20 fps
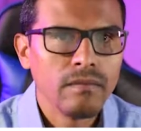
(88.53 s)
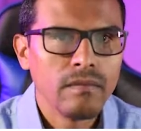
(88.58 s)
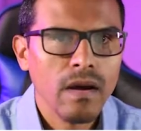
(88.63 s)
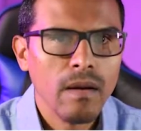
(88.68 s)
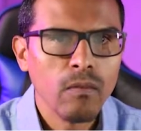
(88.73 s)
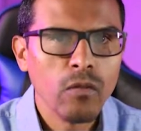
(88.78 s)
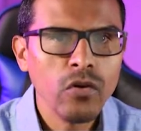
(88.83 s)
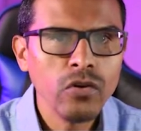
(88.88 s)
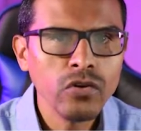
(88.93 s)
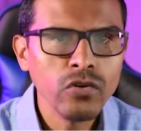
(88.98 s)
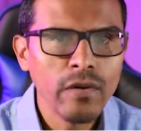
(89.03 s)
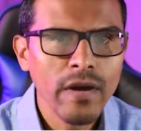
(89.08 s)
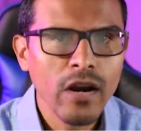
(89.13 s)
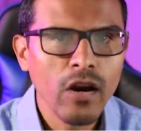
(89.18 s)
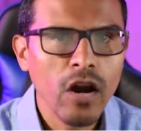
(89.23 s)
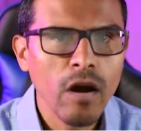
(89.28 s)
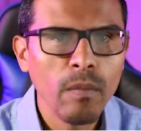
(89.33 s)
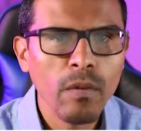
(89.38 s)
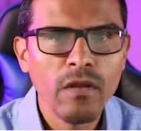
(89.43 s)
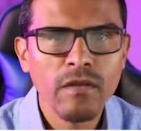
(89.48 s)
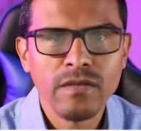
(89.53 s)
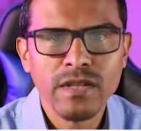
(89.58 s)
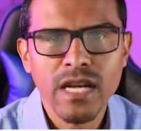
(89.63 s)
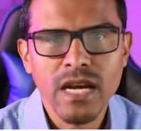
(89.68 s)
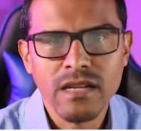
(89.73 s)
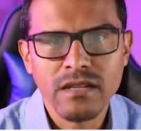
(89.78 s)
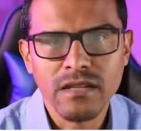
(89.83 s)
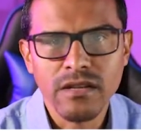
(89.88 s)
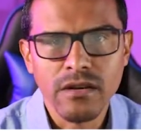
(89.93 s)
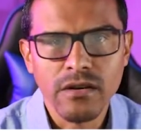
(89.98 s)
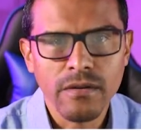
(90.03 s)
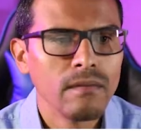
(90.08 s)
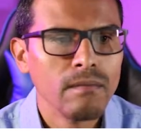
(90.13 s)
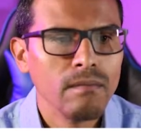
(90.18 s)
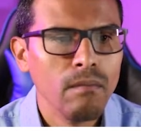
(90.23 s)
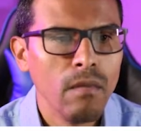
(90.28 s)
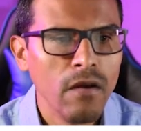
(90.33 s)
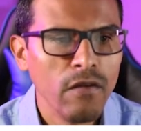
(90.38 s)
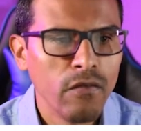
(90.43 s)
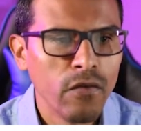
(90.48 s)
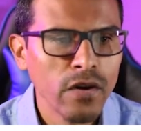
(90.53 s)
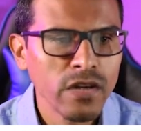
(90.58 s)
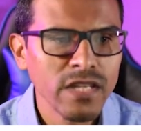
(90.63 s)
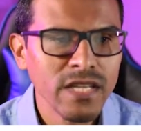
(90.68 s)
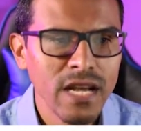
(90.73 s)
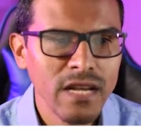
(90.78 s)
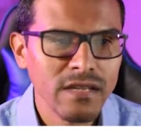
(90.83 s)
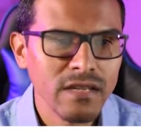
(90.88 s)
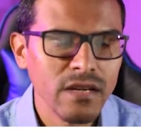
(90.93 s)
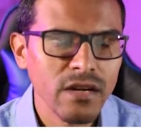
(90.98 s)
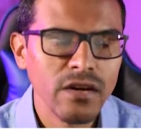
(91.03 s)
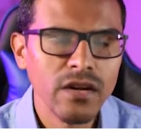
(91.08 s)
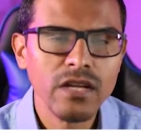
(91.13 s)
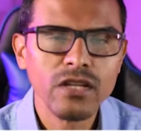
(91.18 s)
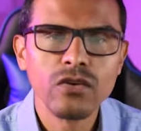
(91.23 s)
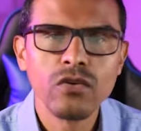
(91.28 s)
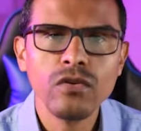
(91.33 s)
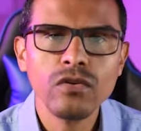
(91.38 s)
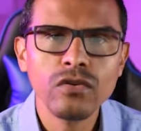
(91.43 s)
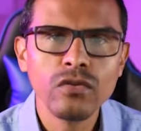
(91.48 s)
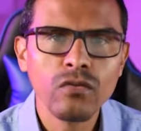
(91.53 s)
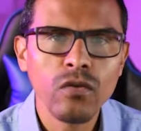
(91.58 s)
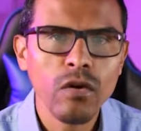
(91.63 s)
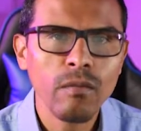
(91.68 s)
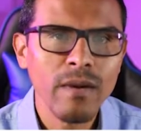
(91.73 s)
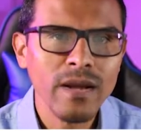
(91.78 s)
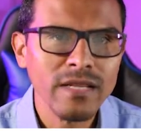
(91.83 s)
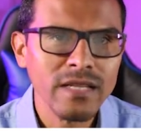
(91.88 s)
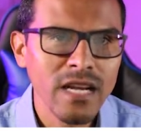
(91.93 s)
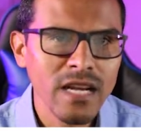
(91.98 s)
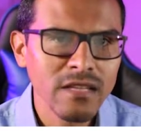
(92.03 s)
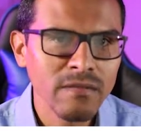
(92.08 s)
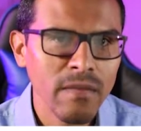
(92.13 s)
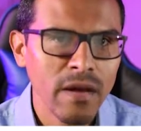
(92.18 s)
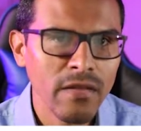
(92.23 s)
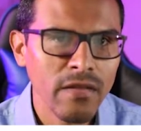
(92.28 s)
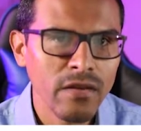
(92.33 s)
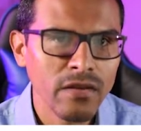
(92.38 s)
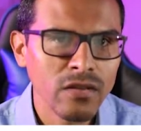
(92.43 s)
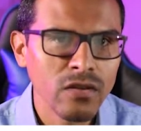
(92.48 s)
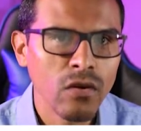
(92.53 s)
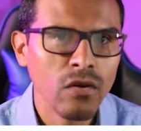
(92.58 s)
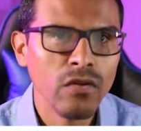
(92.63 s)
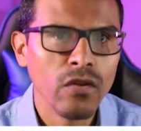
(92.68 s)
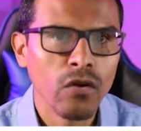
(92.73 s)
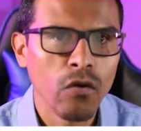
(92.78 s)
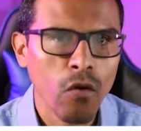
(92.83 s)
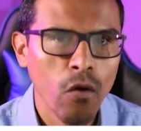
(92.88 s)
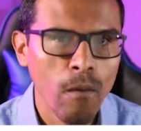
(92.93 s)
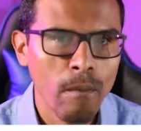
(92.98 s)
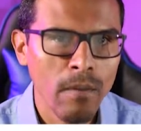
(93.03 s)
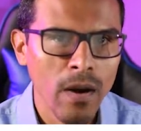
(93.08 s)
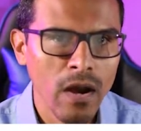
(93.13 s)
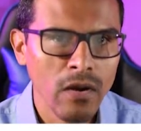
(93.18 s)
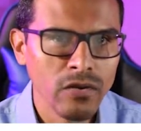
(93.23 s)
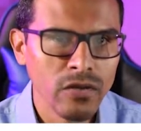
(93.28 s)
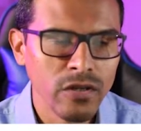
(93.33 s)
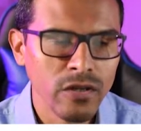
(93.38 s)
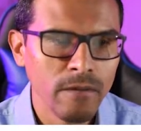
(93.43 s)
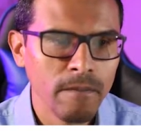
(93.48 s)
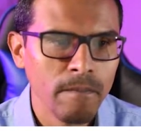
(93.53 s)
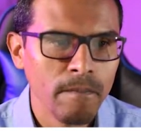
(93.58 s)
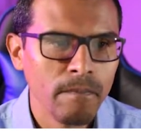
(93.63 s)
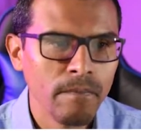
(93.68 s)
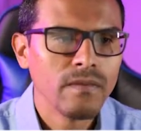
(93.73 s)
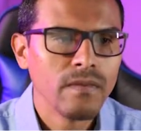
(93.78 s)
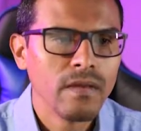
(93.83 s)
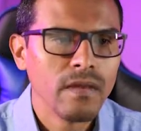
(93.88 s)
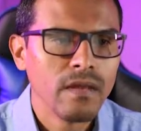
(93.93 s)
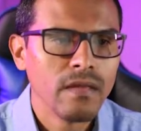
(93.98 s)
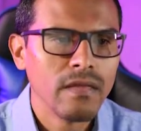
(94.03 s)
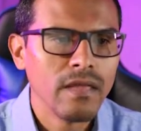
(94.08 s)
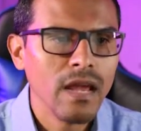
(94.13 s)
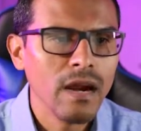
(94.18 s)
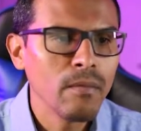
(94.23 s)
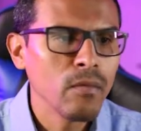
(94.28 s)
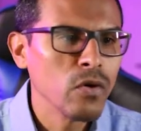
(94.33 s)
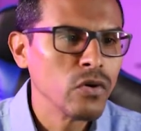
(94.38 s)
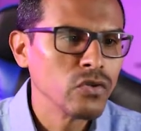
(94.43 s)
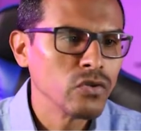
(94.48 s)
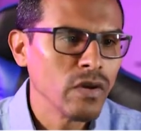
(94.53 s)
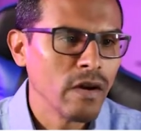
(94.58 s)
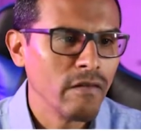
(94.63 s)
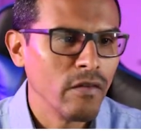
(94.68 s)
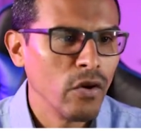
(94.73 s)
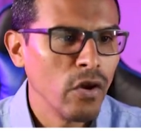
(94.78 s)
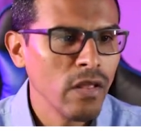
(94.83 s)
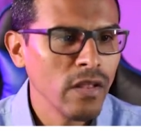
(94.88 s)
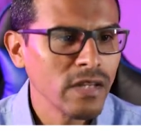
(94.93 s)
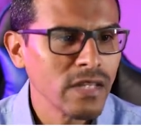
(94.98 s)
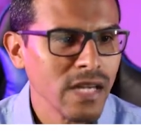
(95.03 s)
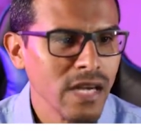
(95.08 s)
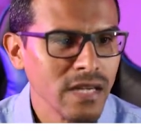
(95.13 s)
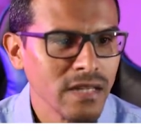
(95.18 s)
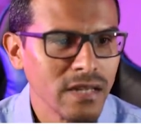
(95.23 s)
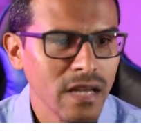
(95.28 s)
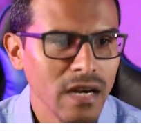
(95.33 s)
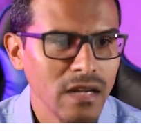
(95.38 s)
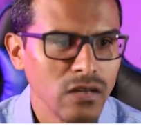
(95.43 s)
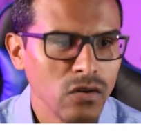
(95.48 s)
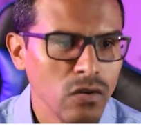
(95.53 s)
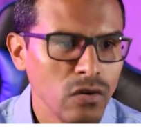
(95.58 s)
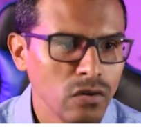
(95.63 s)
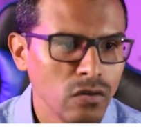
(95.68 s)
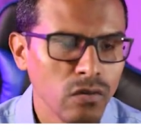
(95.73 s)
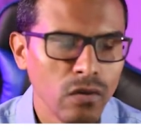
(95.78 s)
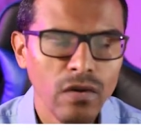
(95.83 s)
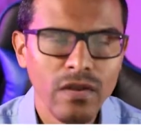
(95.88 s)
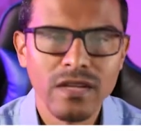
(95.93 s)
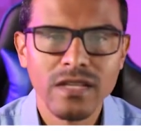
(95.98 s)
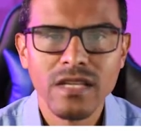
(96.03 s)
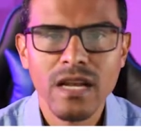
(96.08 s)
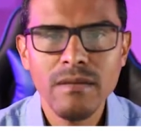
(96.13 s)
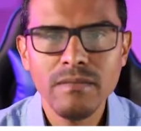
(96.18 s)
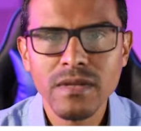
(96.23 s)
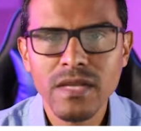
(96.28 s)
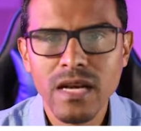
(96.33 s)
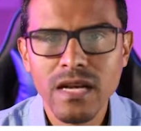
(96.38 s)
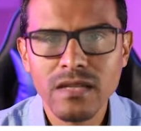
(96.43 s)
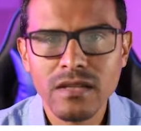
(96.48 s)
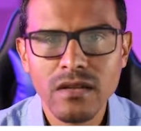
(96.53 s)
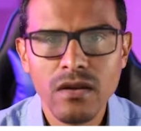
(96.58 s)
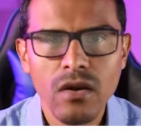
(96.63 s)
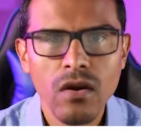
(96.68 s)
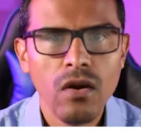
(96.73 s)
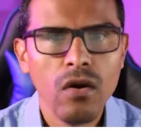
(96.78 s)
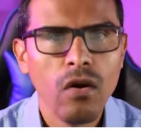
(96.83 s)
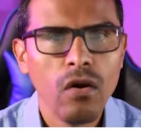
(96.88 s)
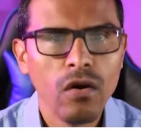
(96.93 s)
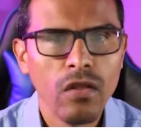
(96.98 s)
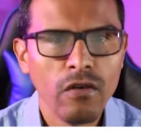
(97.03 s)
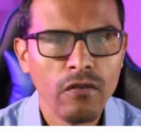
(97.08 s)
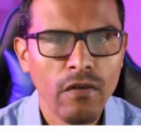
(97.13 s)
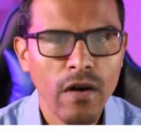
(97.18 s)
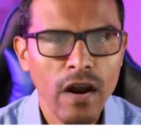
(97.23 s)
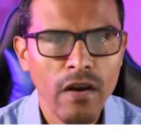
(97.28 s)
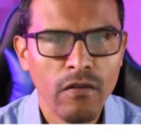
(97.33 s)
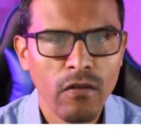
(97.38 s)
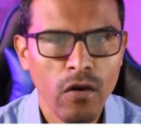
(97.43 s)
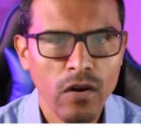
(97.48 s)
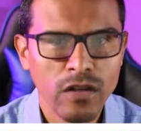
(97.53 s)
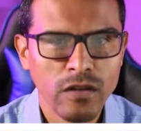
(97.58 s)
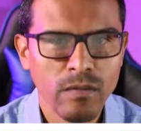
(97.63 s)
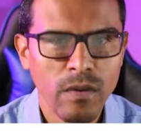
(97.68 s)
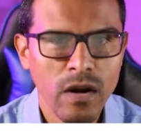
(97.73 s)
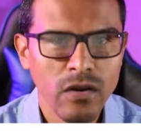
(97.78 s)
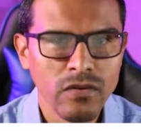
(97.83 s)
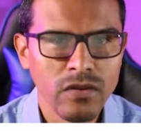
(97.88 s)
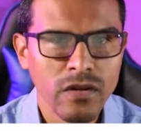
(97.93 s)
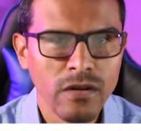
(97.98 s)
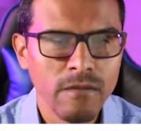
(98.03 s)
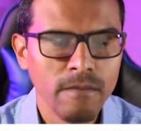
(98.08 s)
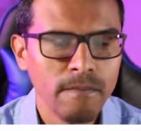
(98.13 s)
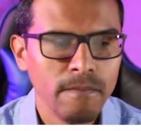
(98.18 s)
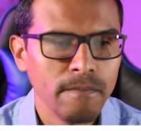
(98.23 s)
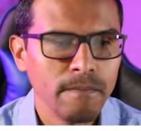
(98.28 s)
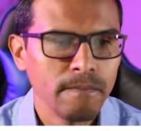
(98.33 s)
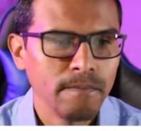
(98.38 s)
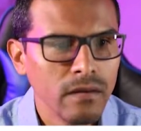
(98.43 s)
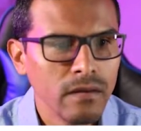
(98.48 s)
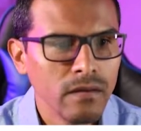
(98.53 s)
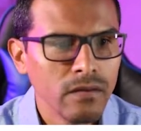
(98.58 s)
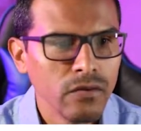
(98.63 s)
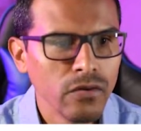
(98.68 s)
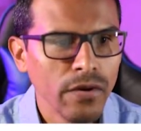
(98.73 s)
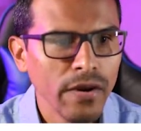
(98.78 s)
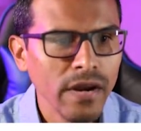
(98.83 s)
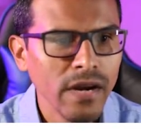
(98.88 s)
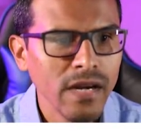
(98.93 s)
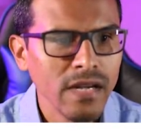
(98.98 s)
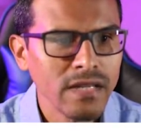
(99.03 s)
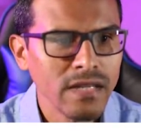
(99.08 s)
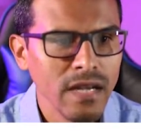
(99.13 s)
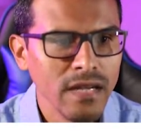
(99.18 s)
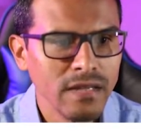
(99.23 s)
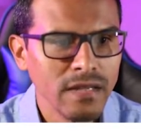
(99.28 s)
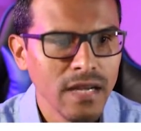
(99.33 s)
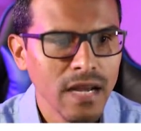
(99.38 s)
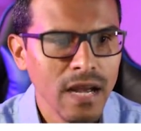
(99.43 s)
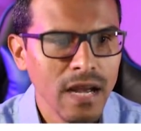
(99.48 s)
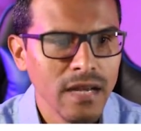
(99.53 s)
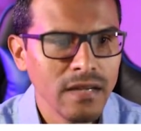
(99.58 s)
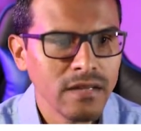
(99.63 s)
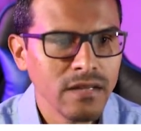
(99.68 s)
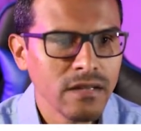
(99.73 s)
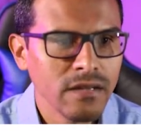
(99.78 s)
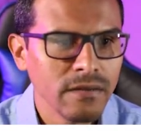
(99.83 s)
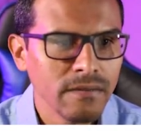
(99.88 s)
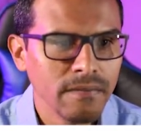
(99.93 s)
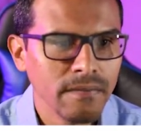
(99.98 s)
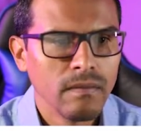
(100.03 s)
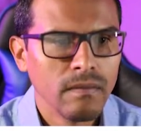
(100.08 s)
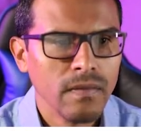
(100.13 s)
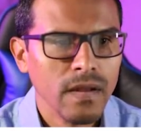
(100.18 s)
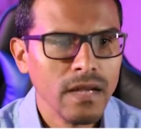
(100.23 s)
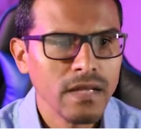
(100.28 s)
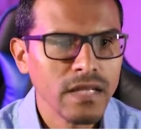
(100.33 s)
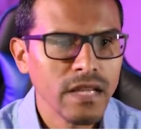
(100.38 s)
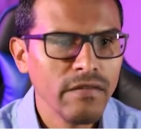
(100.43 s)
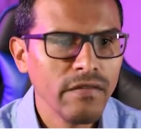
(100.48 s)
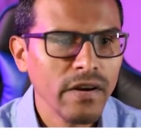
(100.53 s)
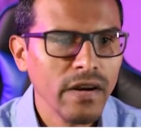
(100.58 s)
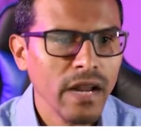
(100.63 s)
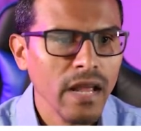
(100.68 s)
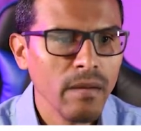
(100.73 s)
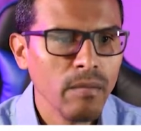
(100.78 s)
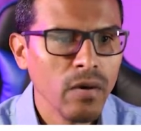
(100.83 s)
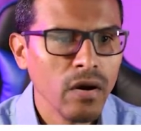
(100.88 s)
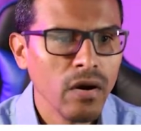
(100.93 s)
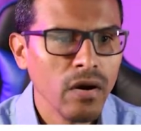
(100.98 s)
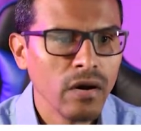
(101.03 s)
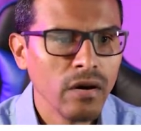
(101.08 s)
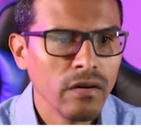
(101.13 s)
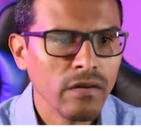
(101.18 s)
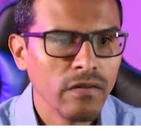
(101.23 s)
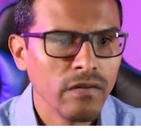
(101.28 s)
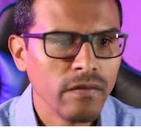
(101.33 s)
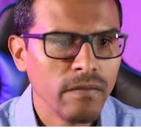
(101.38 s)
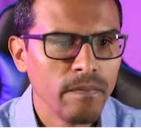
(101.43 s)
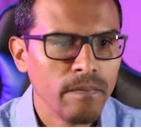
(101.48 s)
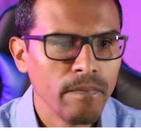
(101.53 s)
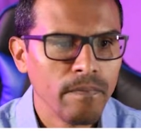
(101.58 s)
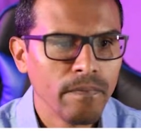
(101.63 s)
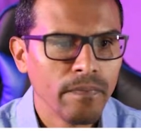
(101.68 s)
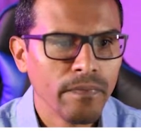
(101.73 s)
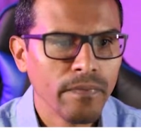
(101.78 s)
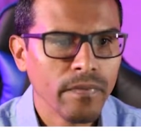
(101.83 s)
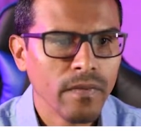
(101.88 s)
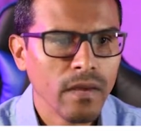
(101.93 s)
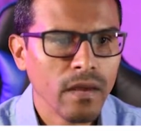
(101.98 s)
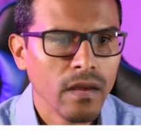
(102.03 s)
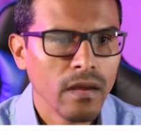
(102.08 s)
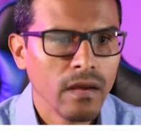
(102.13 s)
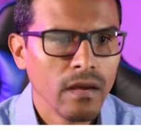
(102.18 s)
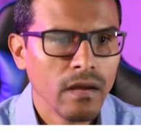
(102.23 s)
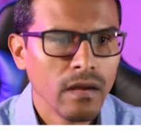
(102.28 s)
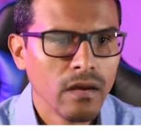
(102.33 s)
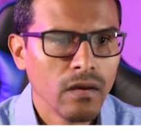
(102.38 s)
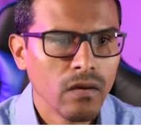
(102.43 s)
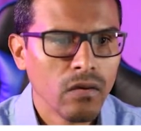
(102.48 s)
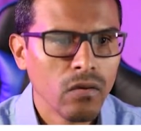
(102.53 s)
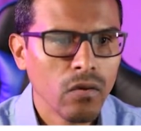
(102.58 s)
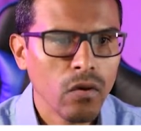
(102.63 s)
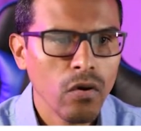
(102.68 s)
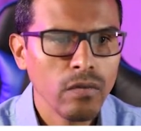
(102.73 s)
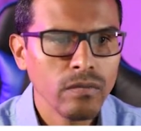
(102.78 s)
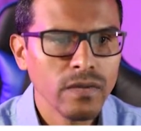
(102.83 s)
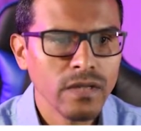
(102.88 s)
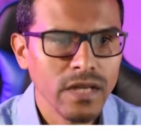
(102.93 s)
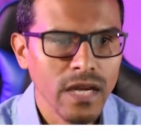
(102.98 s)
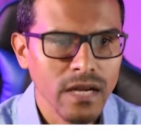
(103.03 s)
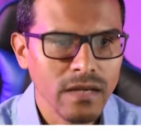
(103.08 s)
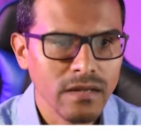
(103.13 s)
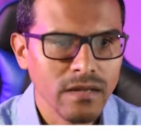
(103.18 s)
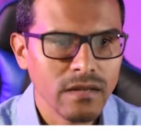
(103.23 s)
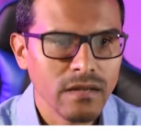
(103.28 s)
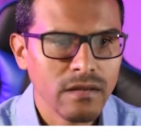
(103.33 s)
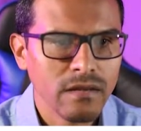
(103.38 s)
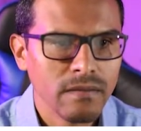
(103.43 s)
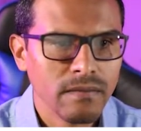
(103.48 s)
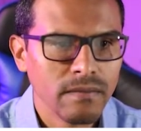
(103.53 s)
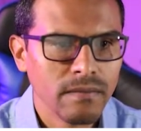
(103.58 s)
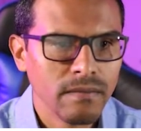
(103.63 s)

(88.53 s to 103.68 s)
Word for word: I'm going to add a couple of tests here. My first test here is going to run my test methods on the Chrome browser. Then I'm going to have another test that is going to run the same test on the Firefox browser. So here, let's say test. Let's give it a name of Chrome tests.